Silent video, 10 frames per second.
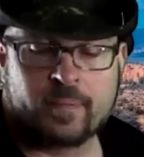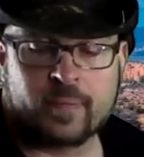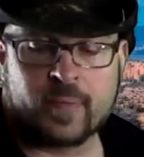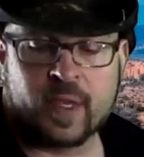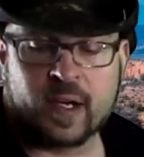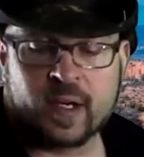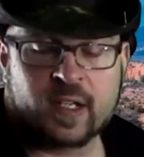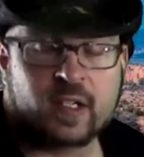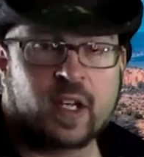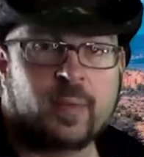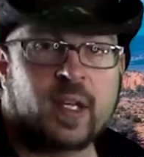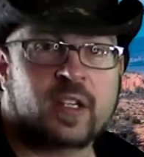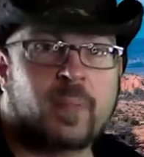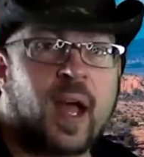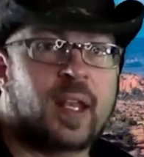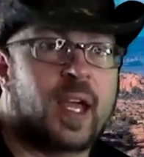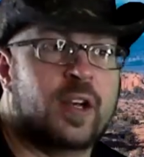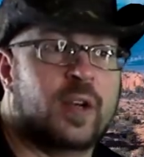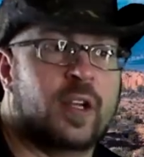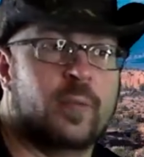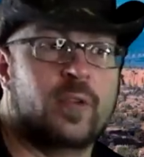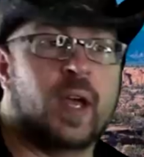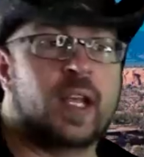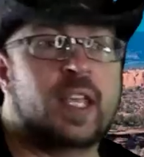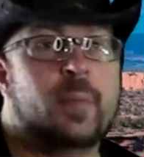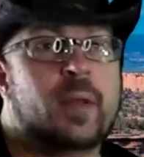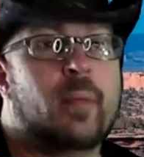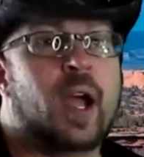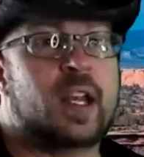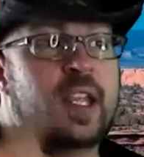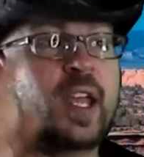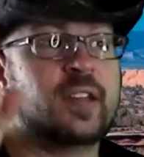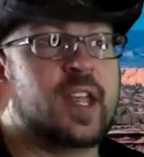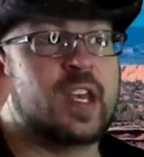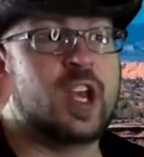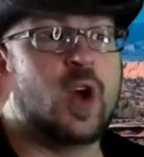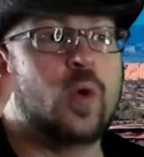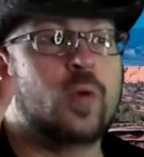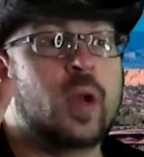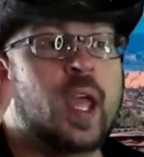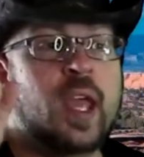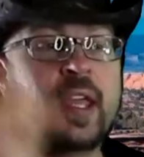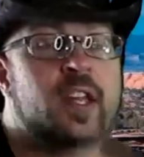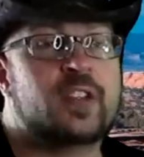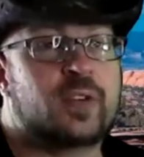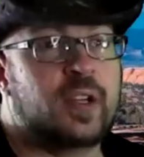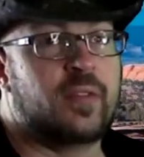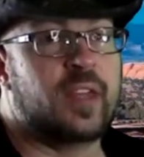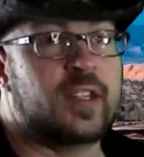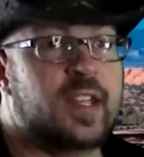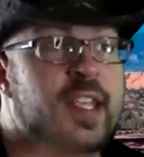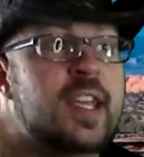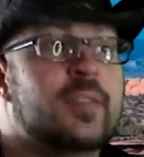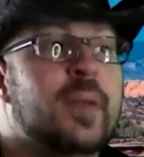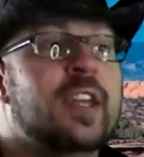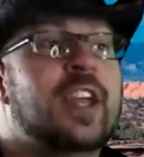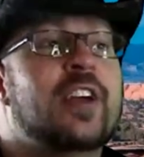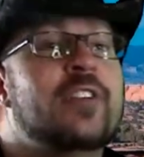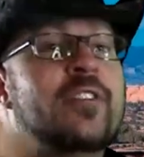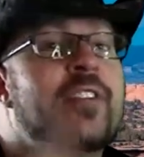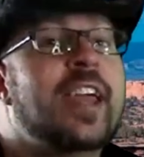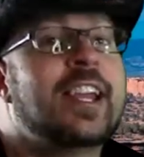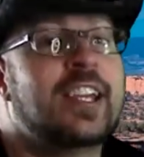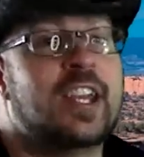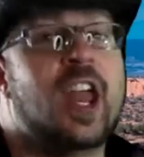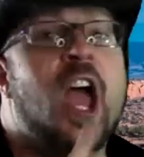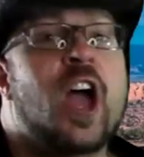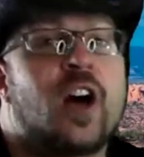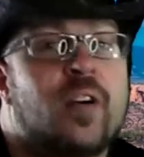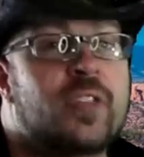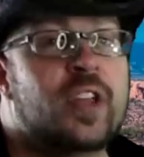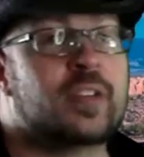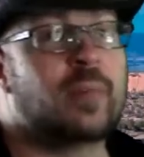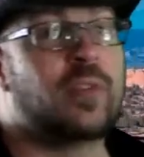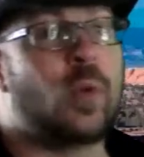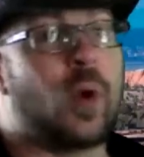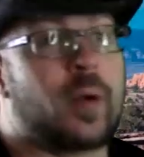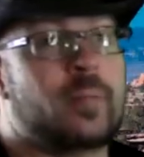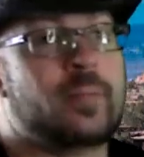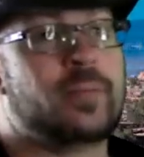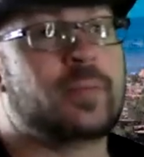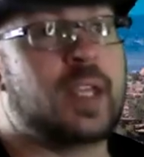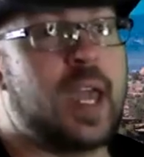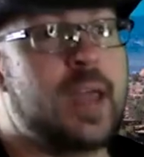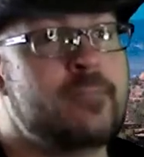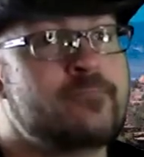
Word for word: there is going to be a spotlight on him. You've got to keep in mind, he has a known history of this. He has been convicted of this before. Okay?